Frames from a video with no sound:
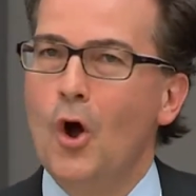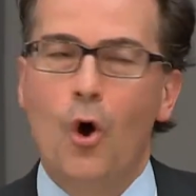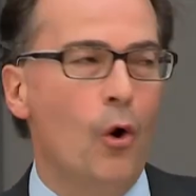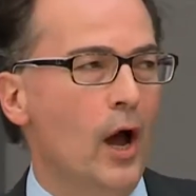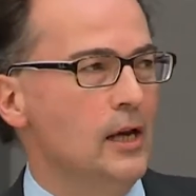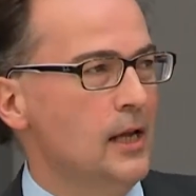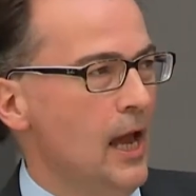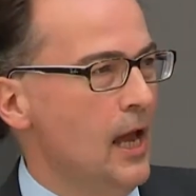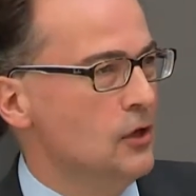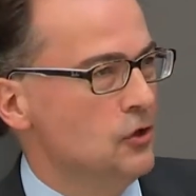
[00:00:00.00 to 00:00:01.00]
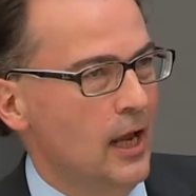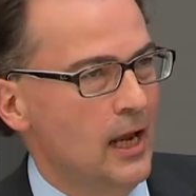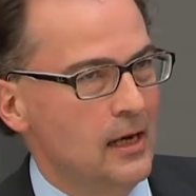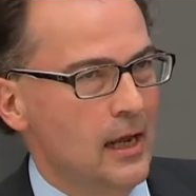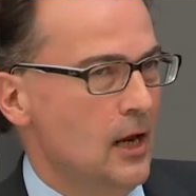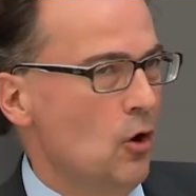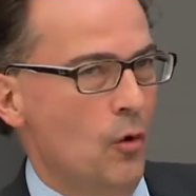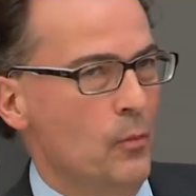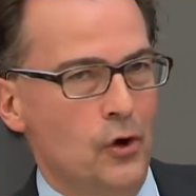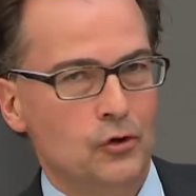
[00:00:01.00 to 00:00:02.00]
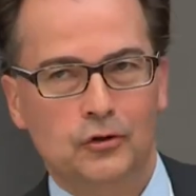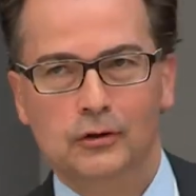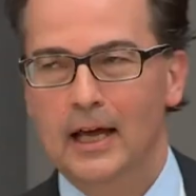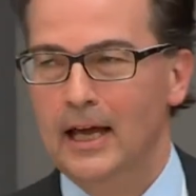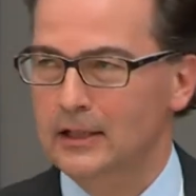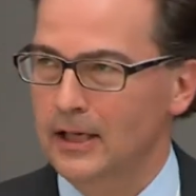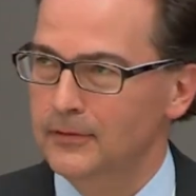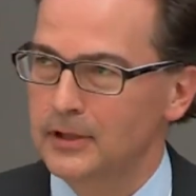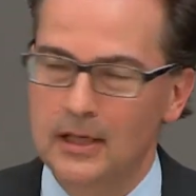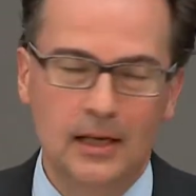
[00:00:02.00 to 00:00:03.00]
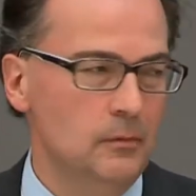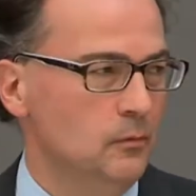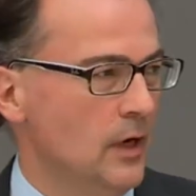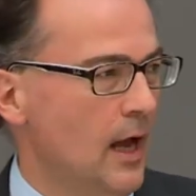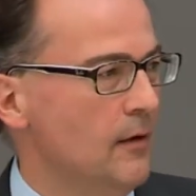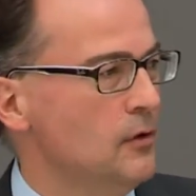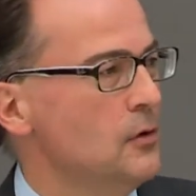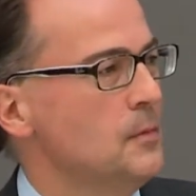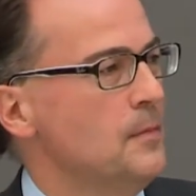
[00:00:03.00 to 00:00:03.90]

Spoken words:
or engage in a commercial activity, what have you,